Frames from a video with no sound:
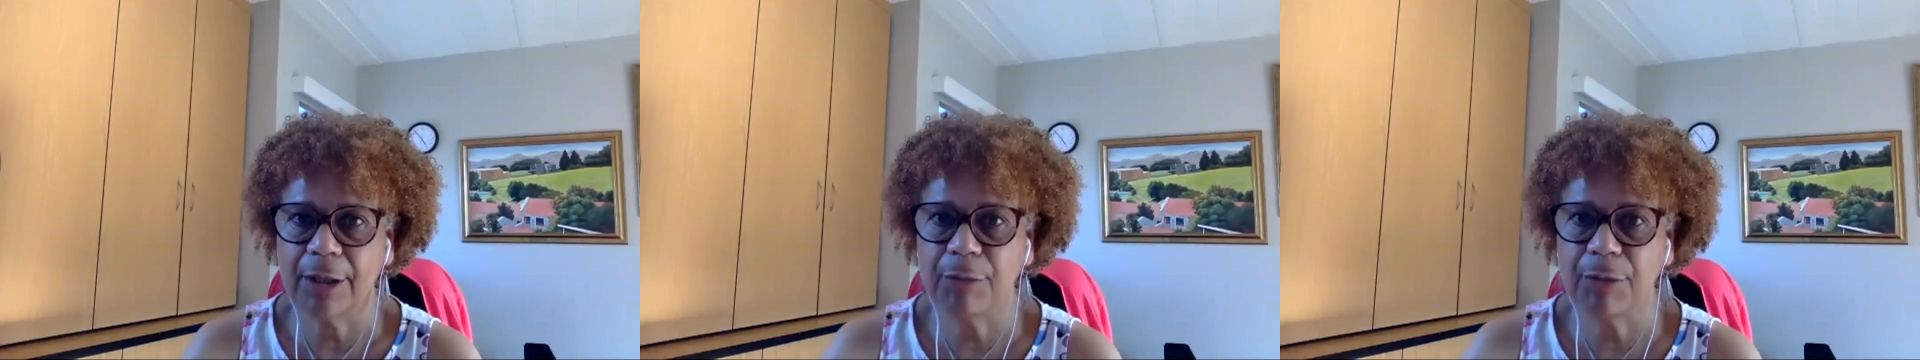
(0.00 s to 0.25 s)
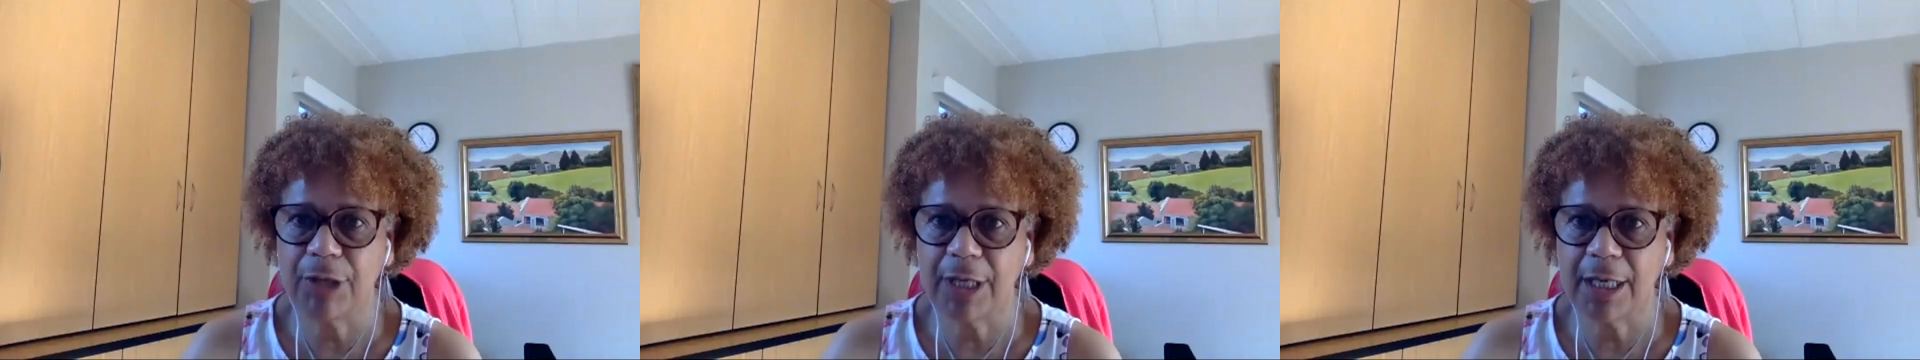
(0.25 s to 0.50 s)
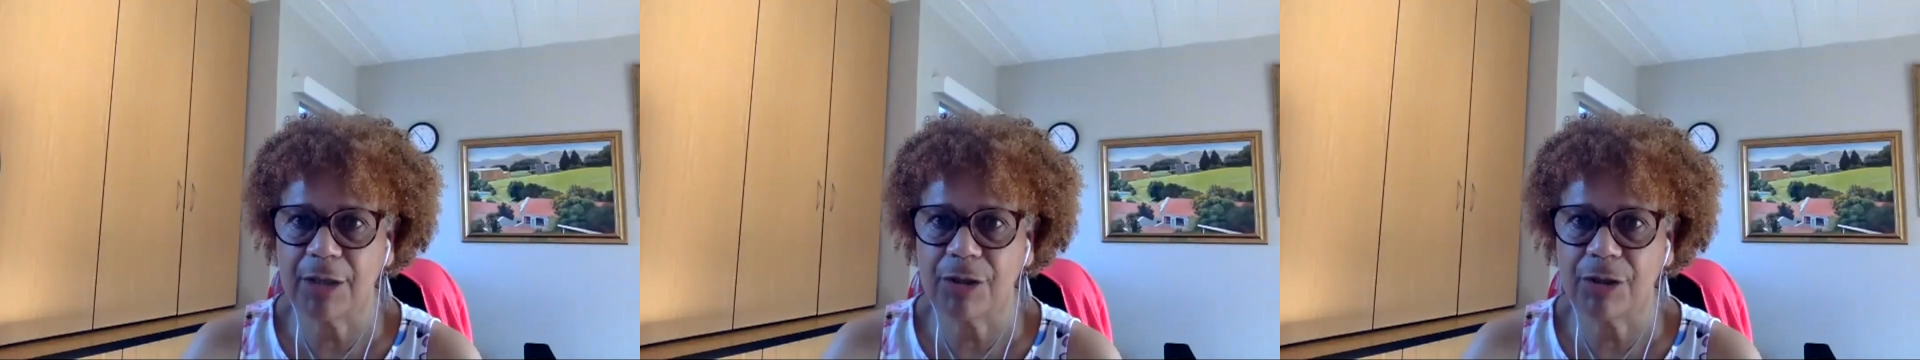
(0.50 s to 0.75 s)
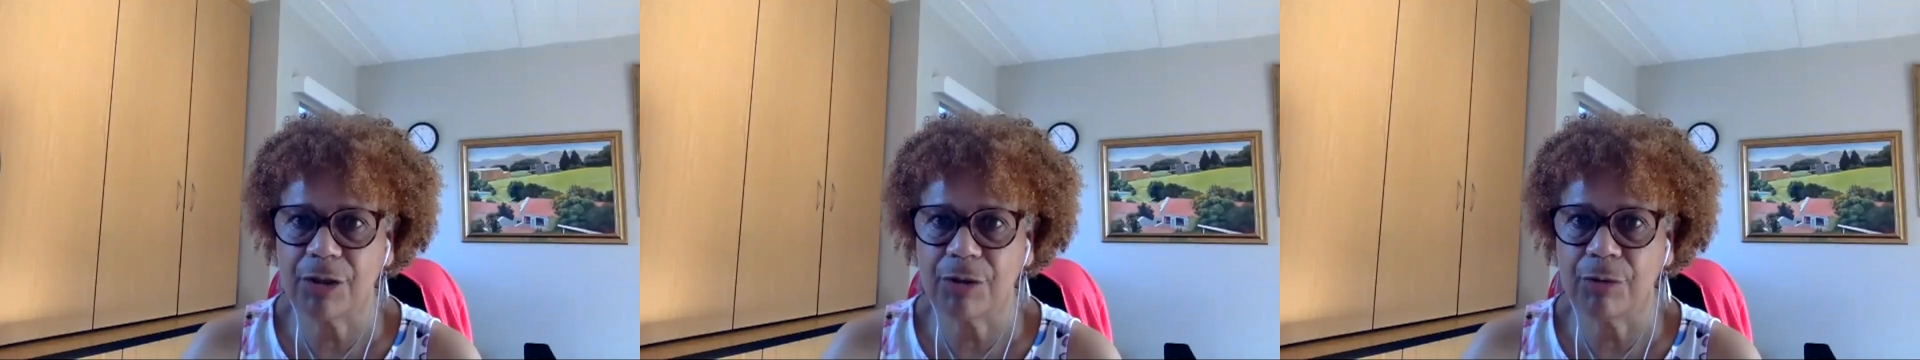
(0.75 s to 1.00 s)
communicate
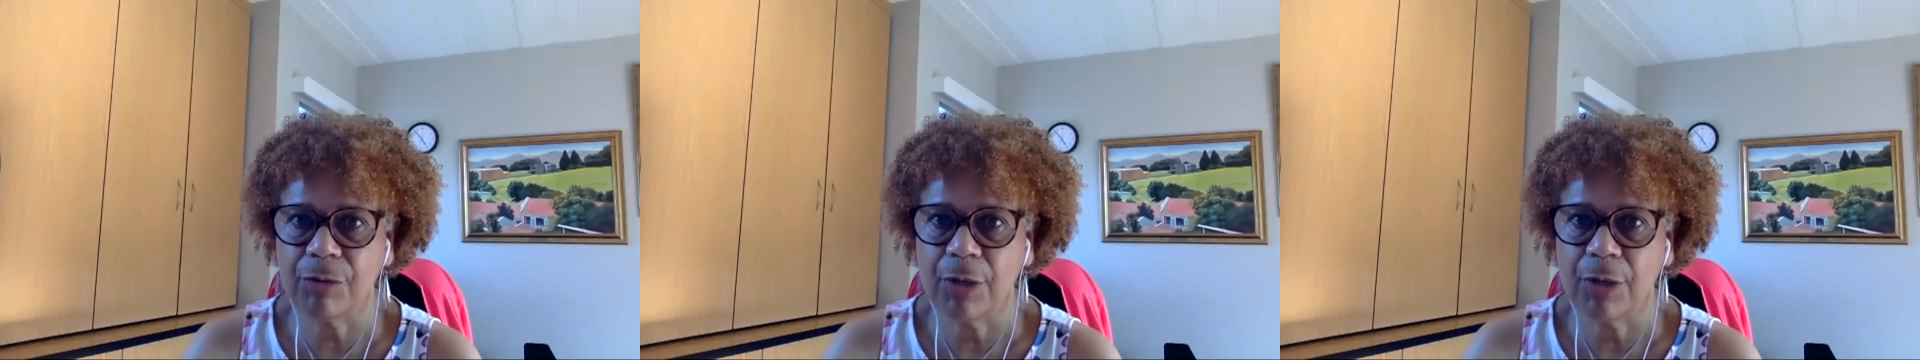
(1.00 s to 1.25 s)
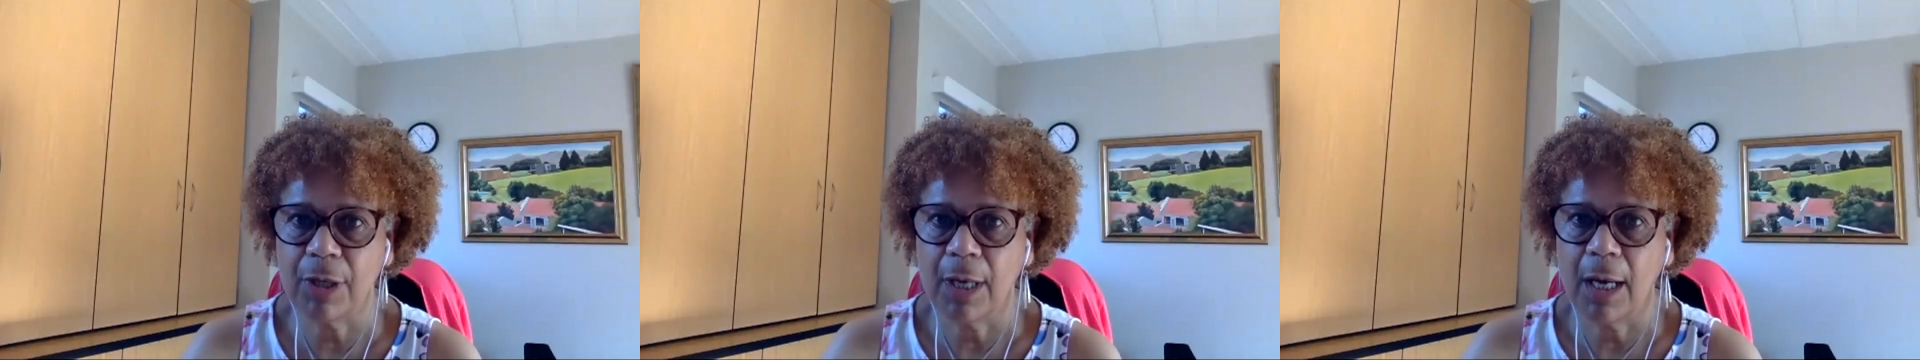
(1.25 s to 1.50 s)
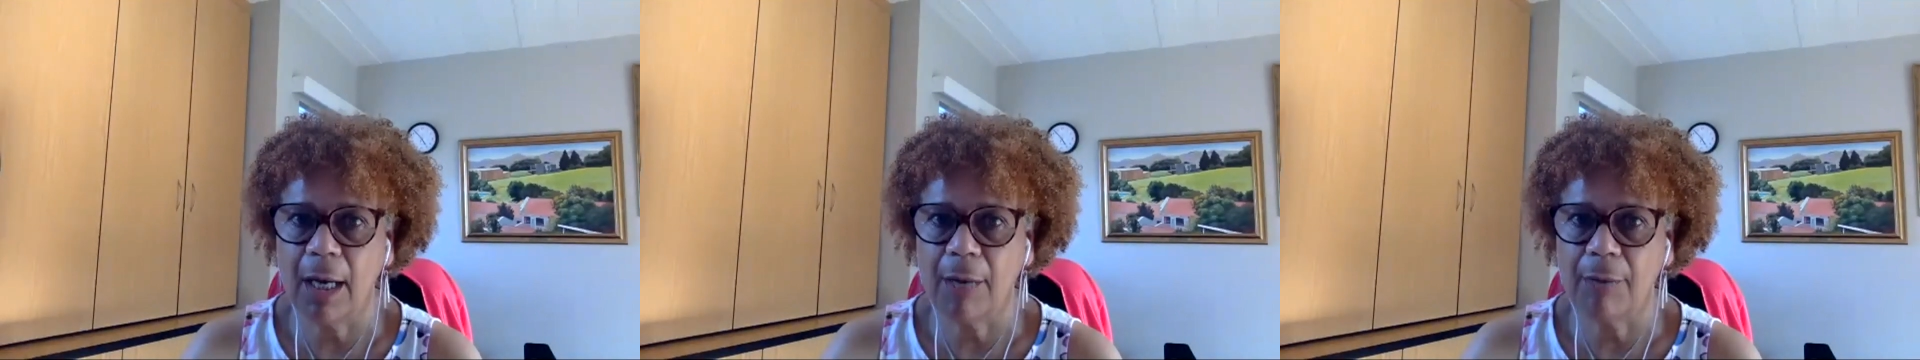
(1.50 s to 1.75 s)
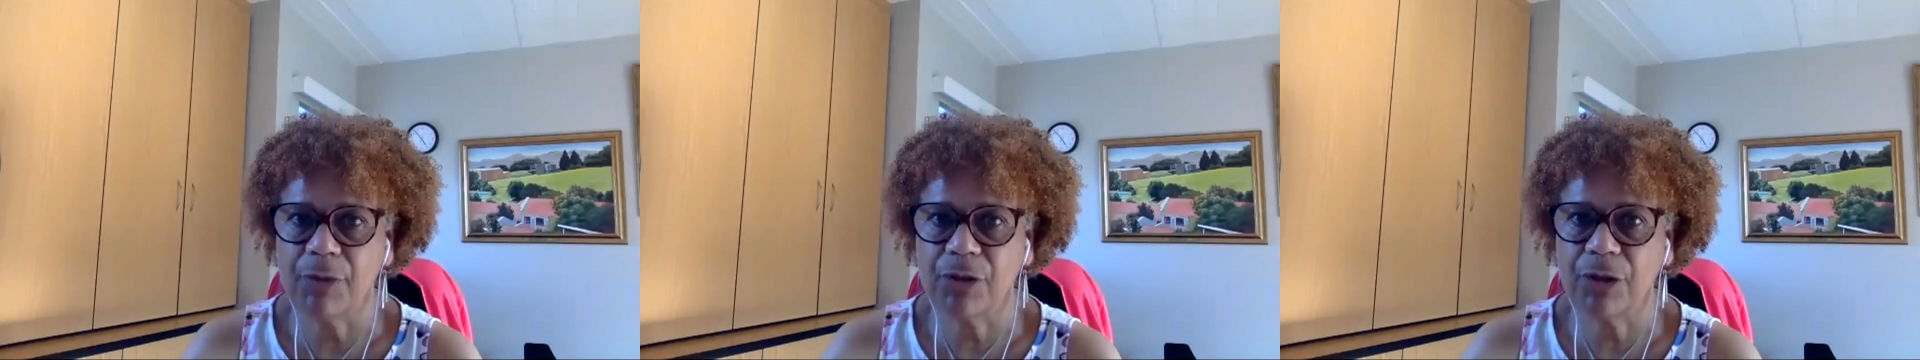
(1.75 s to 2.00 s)
to you
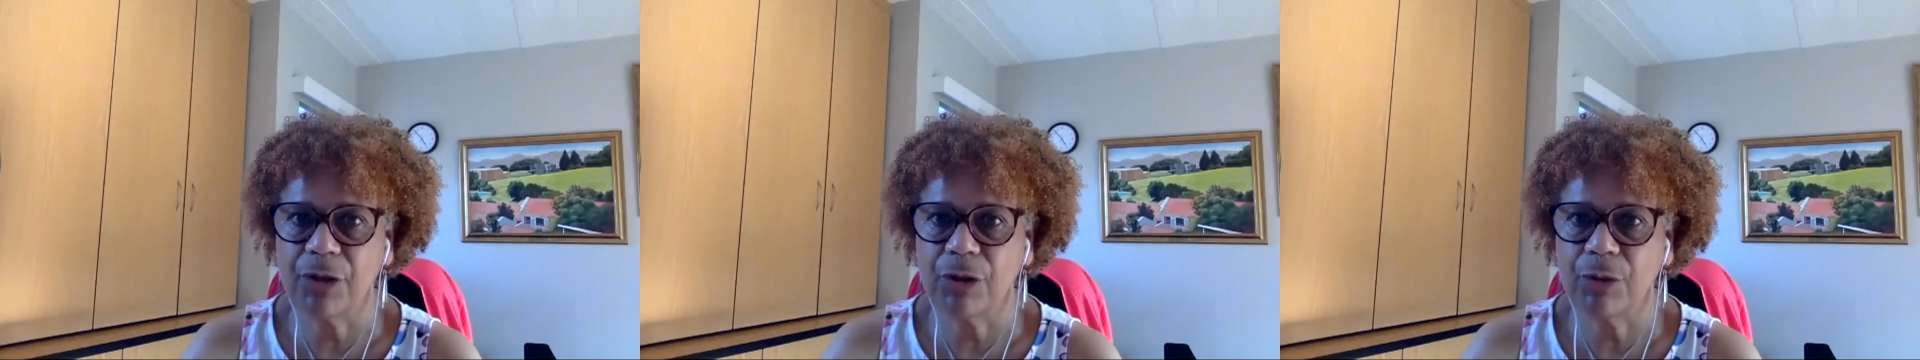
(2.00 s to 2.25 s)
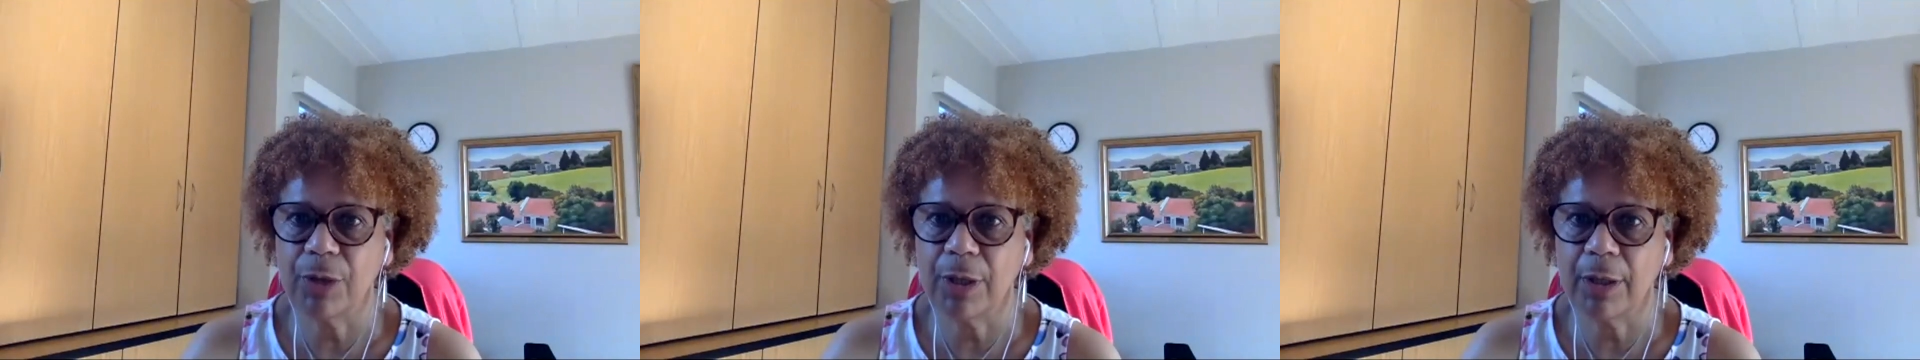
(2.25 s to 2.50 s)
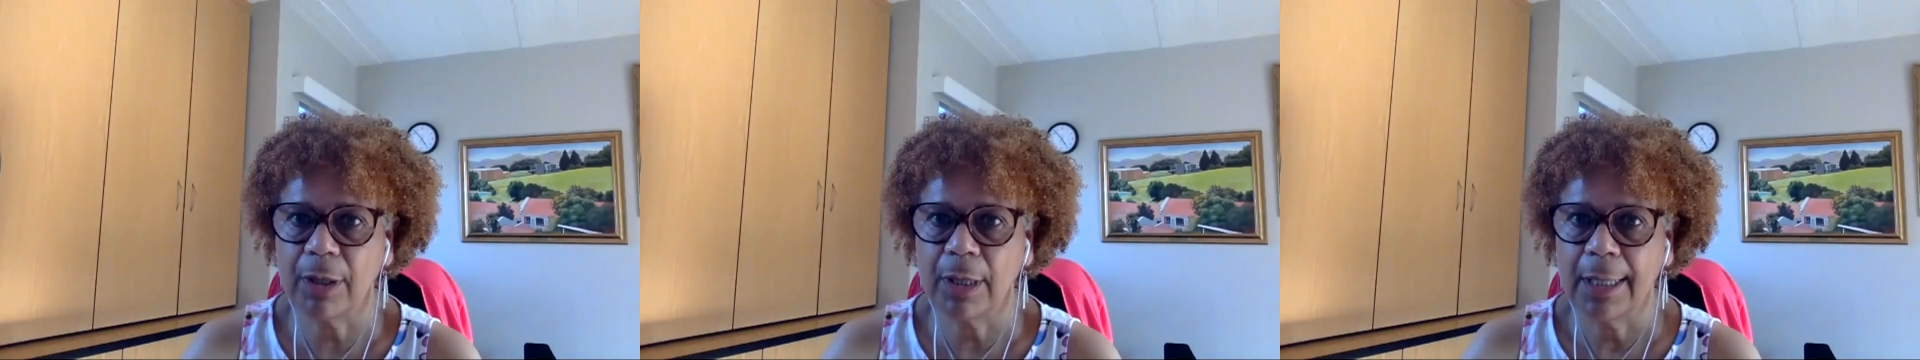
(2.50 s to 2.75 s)
so that you are,